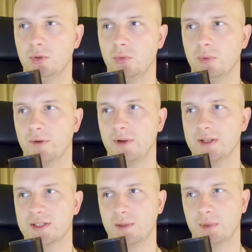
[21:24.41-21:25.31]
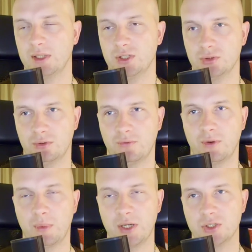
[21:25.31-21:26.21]
to provide some additional
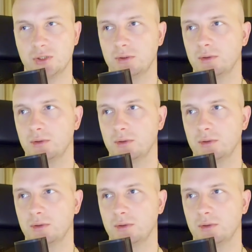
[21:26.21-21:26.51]
information.